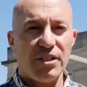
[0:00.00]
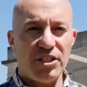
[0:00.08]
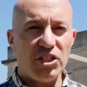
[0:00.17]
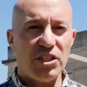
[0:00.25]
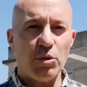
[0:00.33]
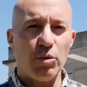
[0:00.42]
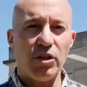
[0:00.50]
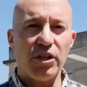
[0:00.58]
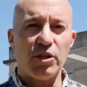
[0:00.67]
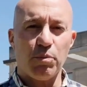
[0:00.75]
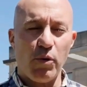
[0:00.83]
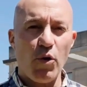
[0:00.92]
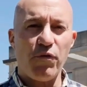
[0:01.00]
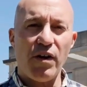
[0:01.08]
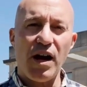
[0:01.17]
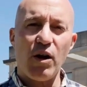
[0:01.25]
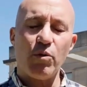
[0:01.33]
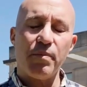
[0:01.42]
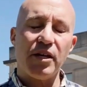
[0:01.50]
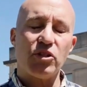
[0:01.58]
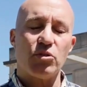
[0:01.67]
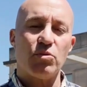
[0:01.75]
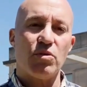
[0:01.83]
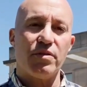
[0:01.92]
Additionally, we'll look at the profile, make
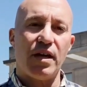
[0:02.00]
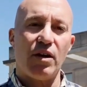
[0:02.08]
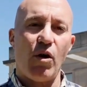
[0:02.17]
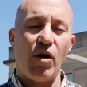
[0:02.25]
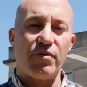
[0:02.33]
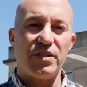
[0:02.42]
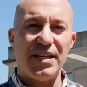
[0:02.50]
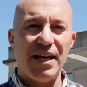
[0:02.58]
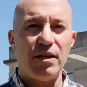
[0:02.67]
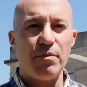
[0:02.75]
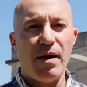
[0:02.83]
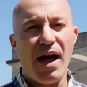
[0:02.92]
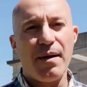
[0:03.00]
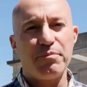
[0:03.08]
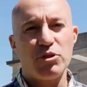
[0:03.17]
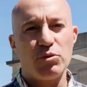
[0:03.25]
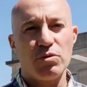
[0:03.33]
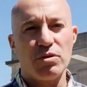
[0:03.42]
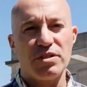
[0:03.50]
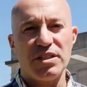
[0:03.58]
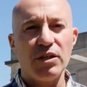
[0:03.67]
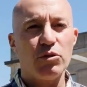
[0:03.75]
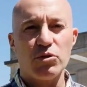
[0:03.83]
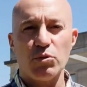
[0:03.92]
sure that all the data maps your
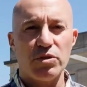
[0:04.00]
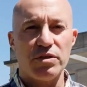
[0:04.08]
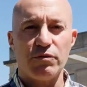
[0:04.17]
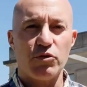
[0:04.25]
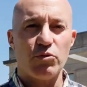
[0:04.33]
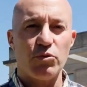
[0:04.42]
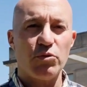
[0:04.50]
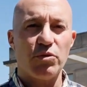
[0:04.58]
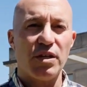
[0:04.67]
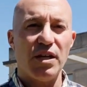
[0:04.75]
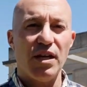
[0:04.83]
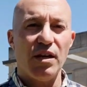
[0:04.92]
single source of truth